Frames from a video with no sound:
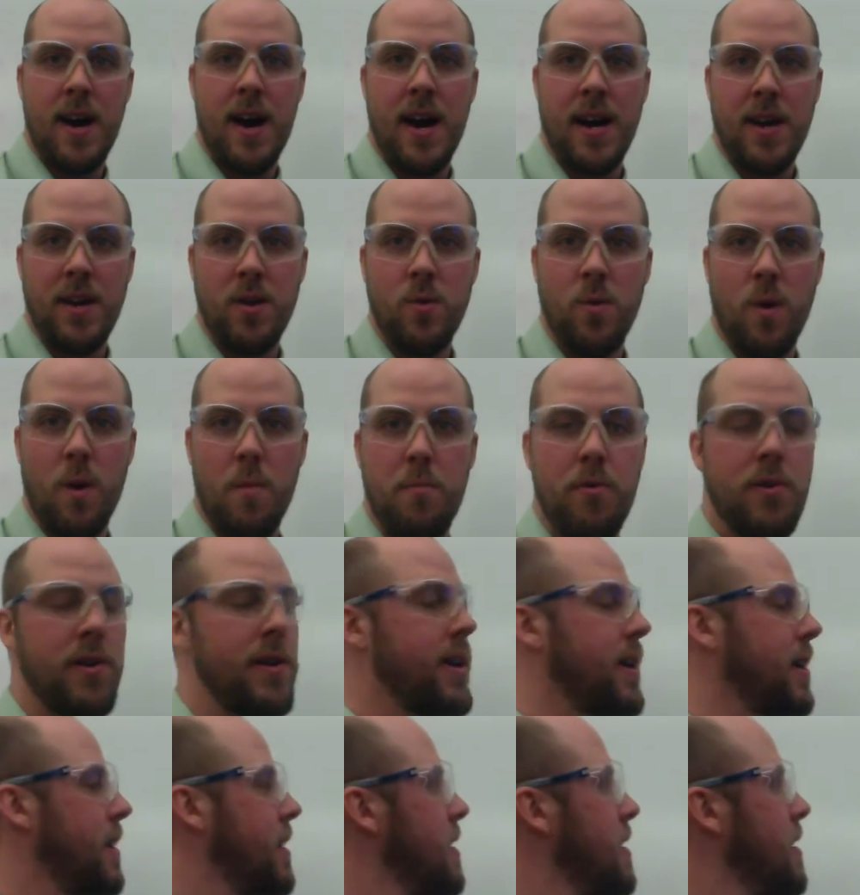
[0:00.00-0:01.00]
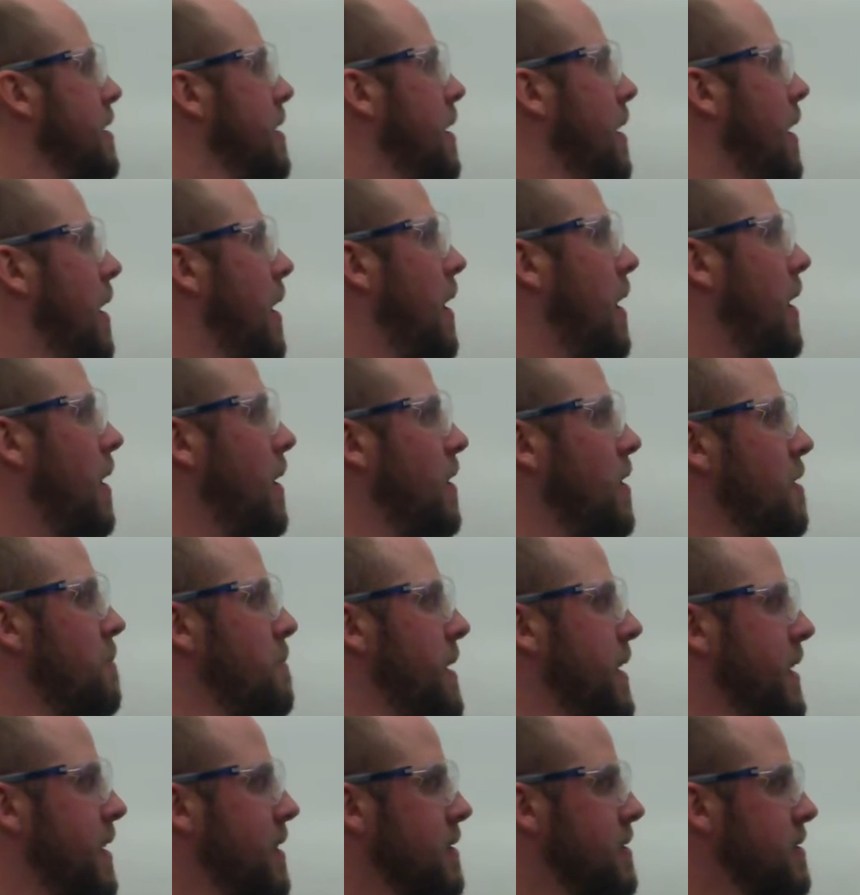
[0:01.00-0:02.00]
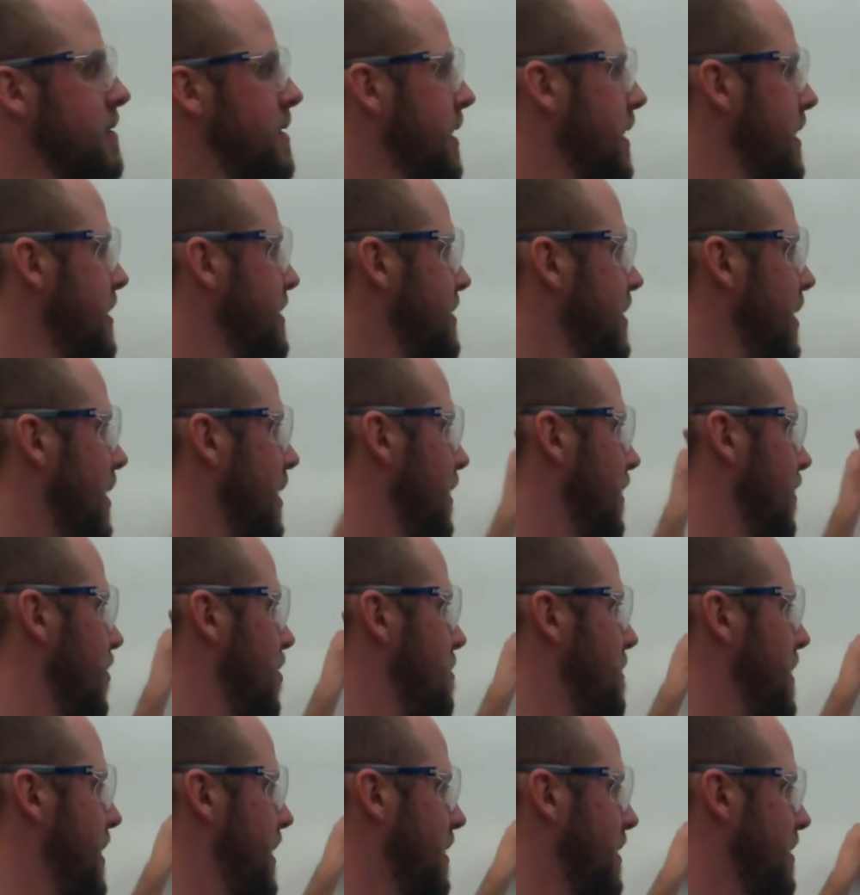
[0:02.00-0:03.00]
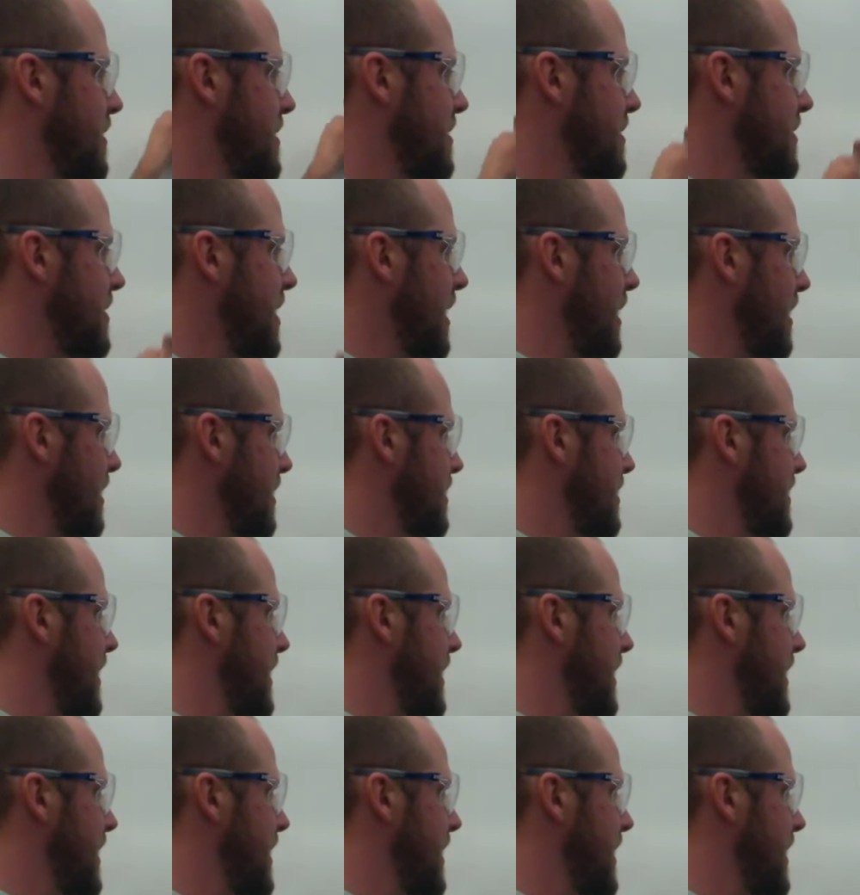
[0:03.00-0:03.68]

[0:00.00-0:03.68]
you are putting all the metals against all of the metal salts.